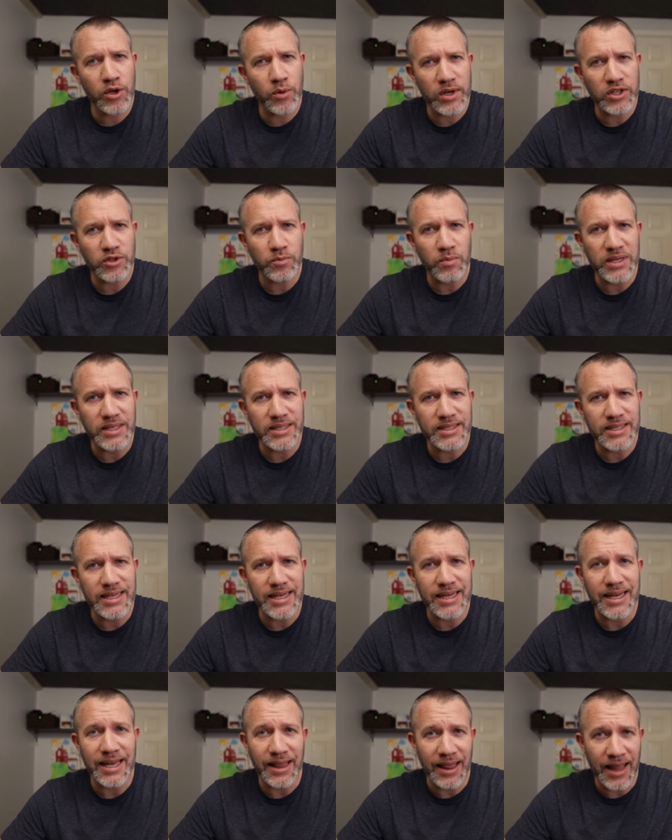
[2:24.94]

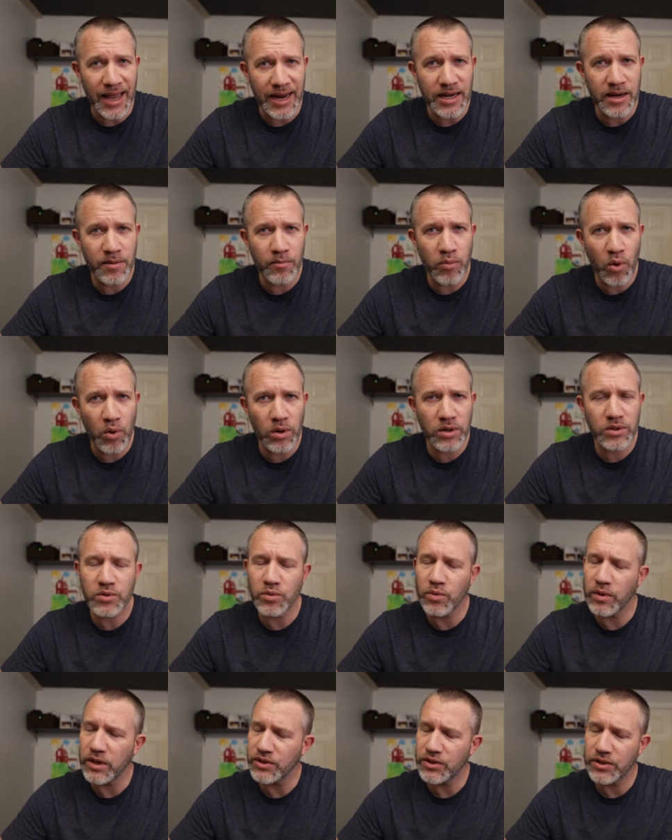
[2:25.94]
USB-C lightning
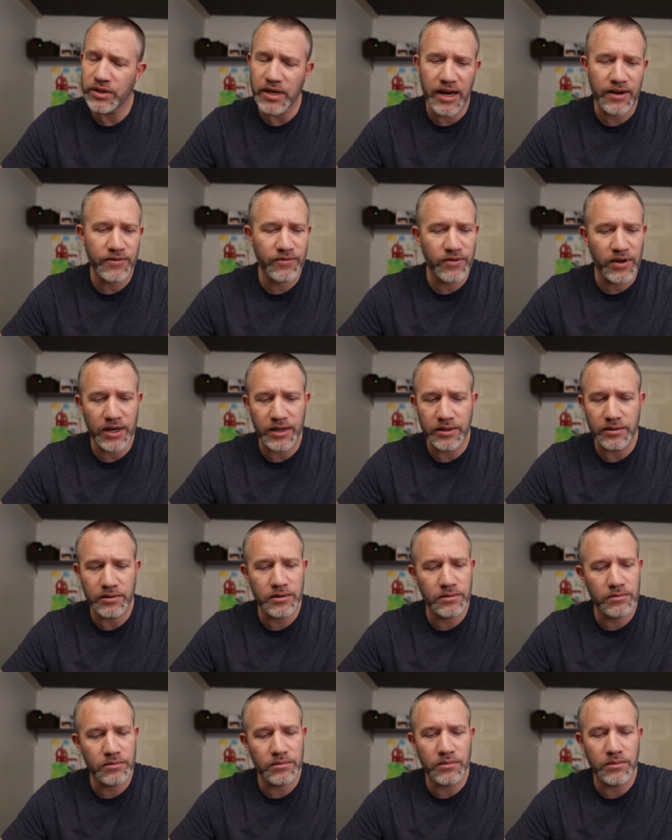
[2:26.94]
ports, which I
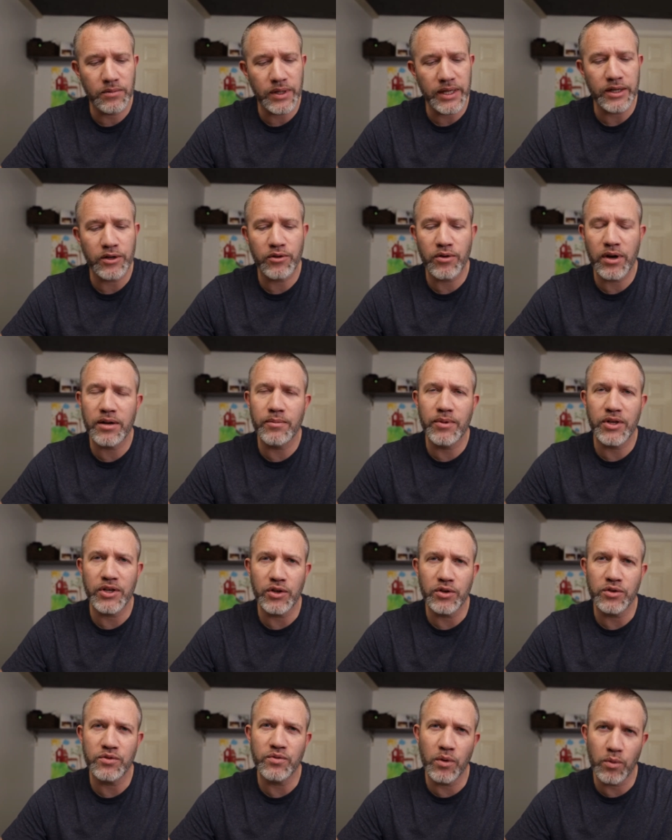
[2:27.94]
find incredibly
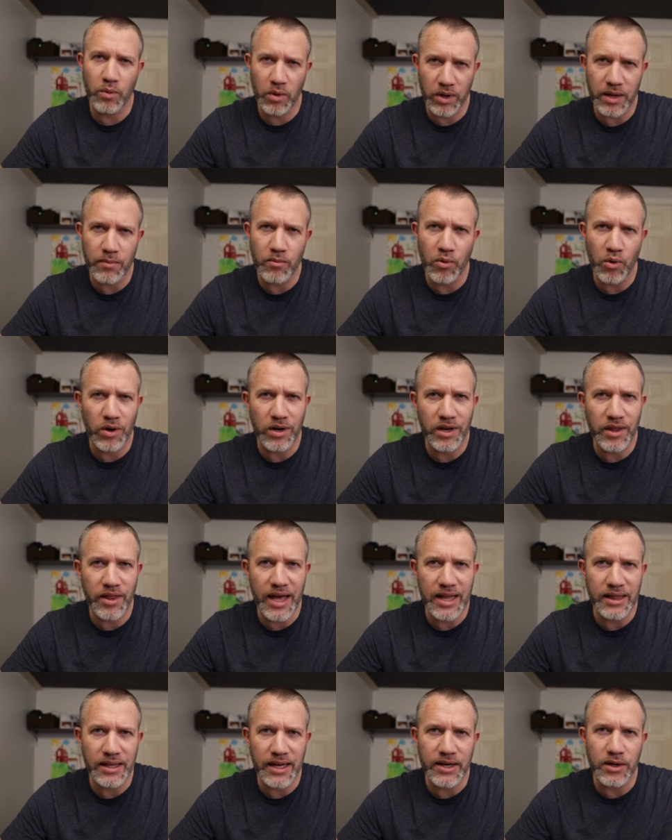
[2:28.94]
useful. We'll get more into
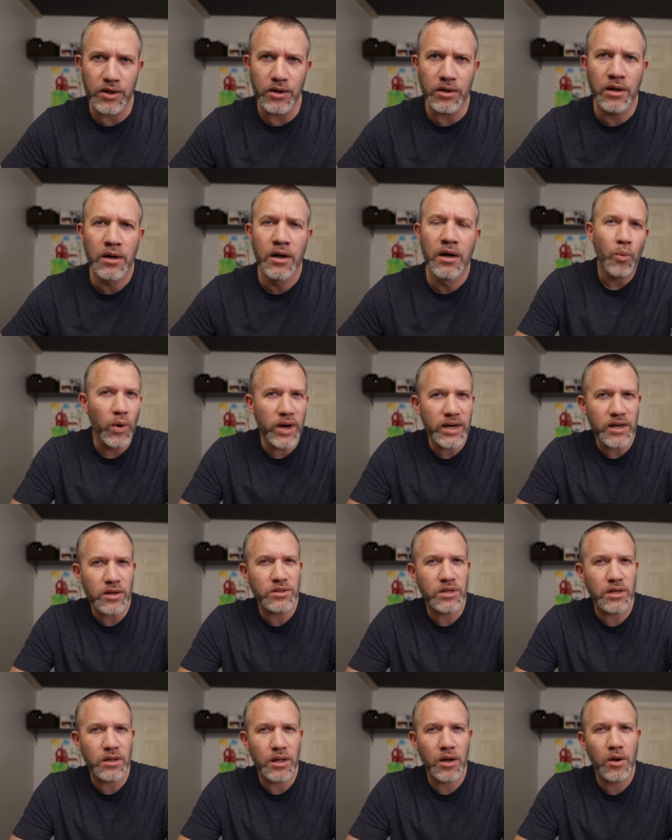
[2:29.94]
that later.
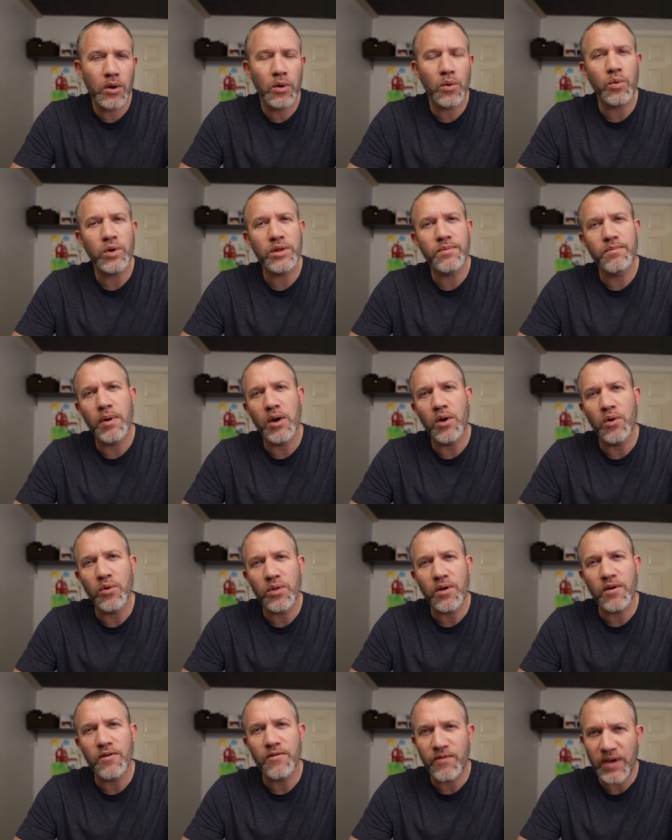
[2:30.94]
Windows Hello with
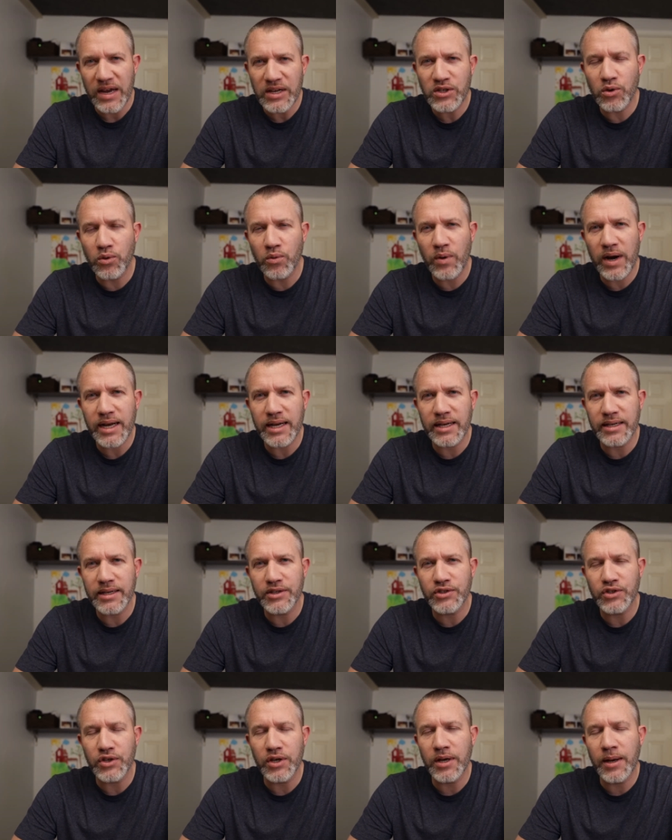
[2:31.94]
both facial
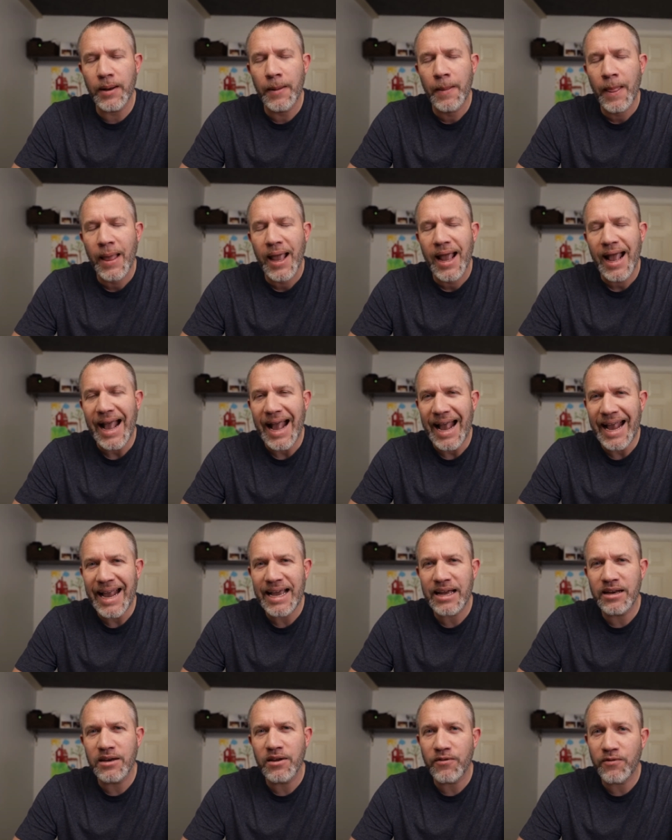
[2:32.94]
recognition
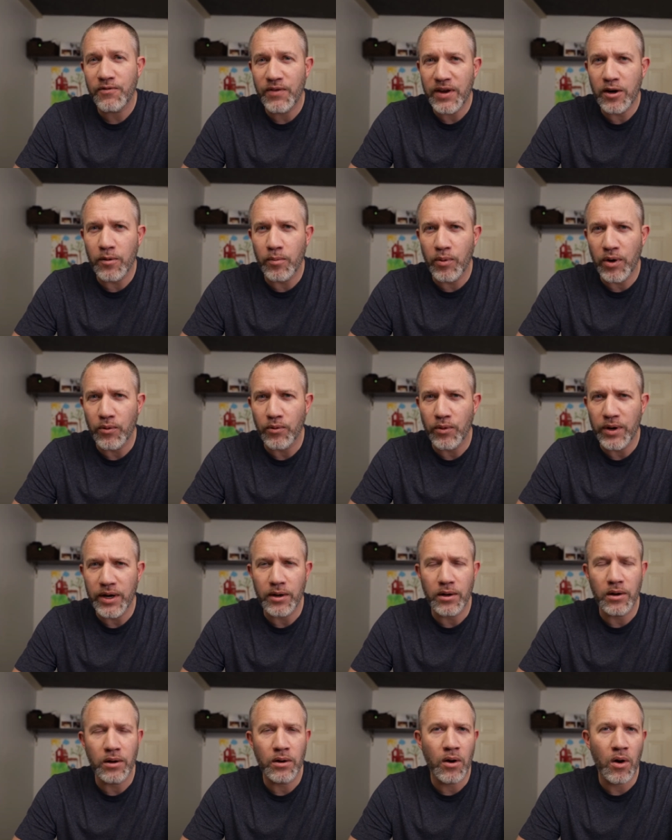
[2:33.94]
and fingerprint
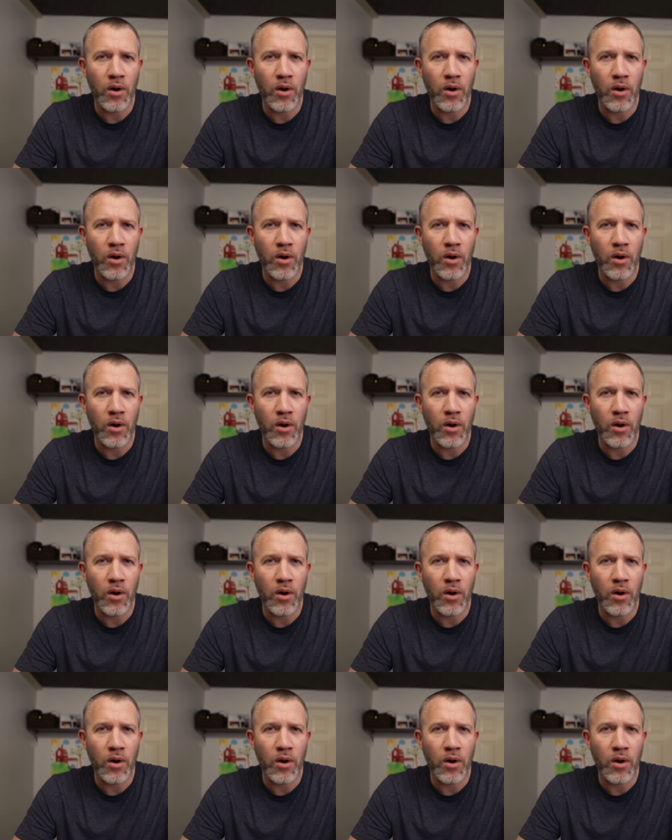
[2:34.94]
reader